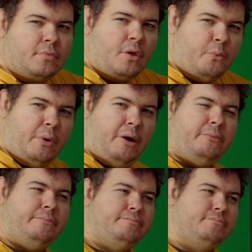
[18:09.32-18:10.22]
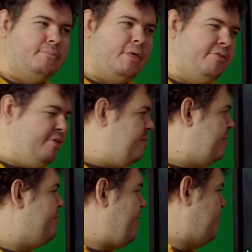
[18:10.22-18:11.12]
Well, since they're
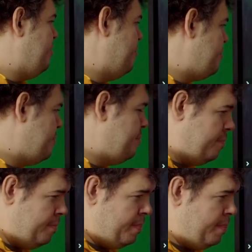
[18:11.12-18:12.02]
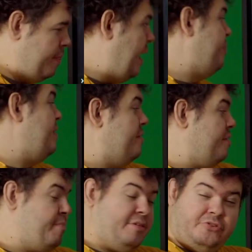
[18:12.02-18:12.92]
vectors, and this is a
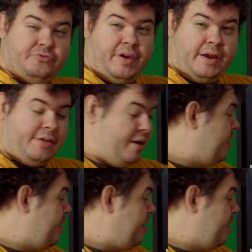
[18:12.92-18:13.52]
position vector,